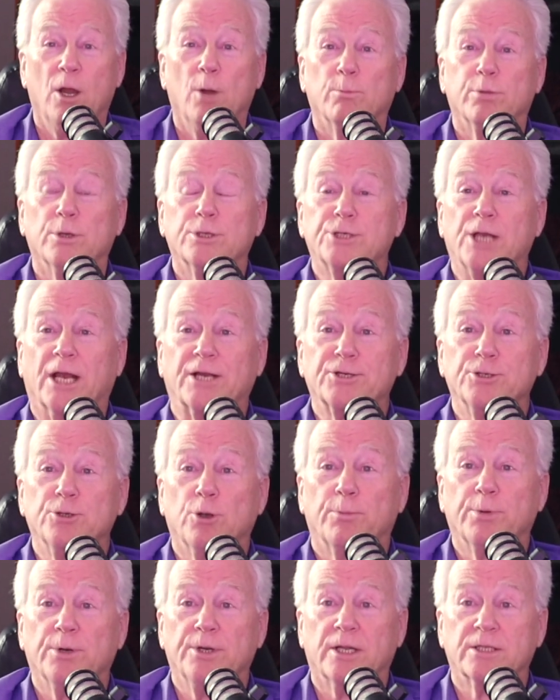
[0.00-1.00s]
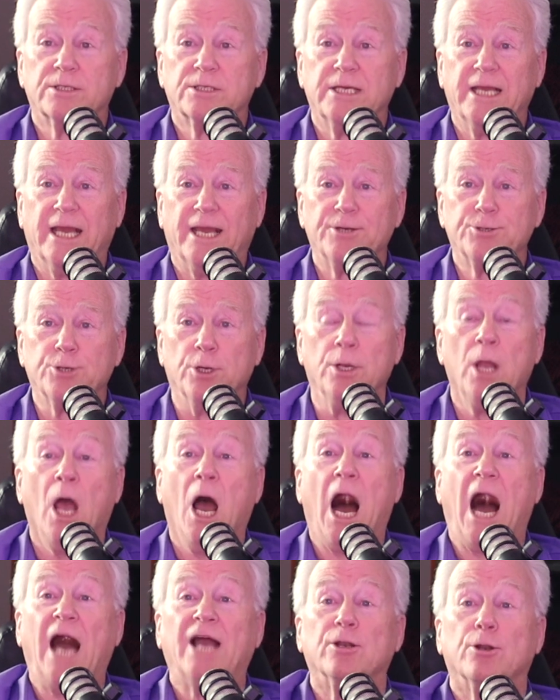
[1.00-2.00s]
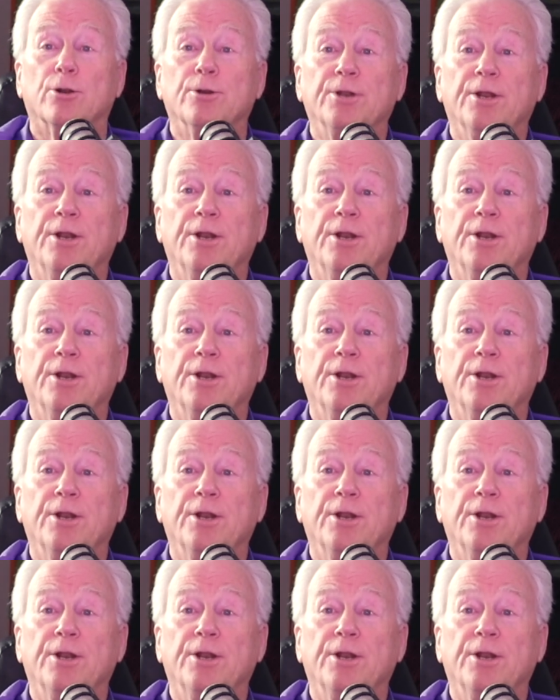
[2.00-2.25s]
projectional pronunciation. I learned